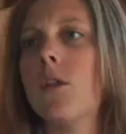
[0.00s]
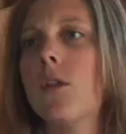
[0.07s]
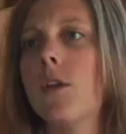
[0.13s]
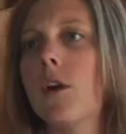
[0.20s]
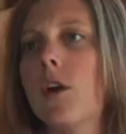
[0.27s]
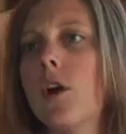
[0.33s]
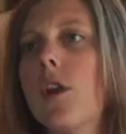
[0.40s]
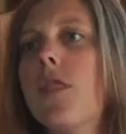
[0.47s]

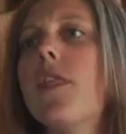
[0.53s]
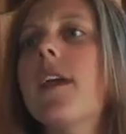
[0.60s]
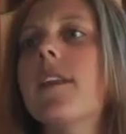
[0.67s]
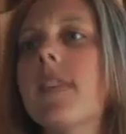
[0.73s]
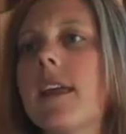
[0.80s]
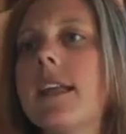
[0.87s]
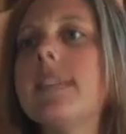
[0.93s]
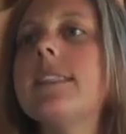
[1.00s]
the good
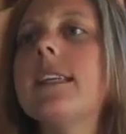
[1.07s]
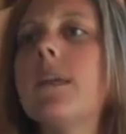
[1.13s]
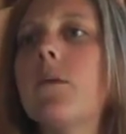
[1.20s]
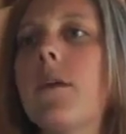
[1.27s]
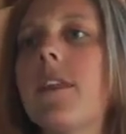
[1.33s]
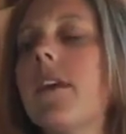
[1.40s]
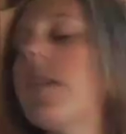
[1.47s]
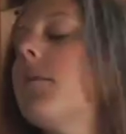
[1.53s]
thing that it did
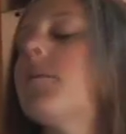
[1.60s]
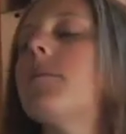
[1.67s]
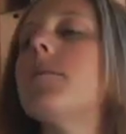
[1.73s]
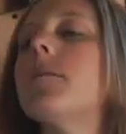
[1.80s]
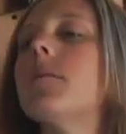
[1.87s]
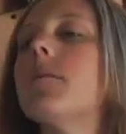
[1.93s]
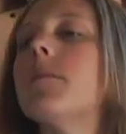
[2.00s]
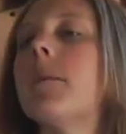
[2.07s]

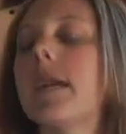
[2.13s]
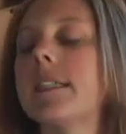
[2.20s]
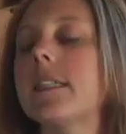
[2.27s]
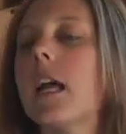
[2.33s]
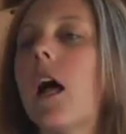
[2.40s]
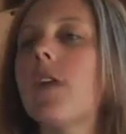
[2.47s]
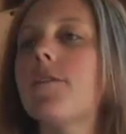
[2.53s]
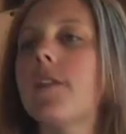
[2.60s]
within
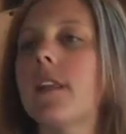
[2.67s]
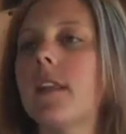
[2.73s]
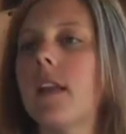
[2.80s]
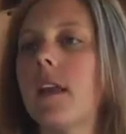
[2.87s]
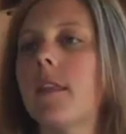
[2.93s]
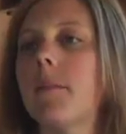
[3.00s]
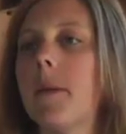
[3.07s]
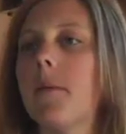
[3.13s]
myself and
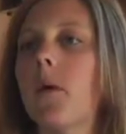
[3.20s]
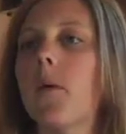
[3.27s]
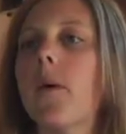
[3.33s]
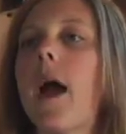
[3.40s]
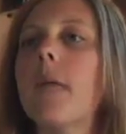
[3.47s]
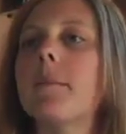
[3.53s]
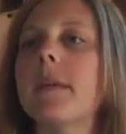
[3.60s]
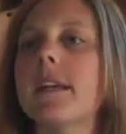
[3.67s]
the people
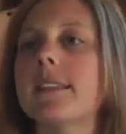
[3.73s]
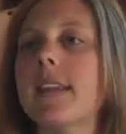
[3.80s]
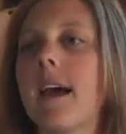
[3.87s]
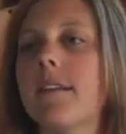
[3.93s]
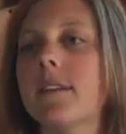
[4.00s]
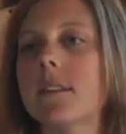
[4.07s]
around me is have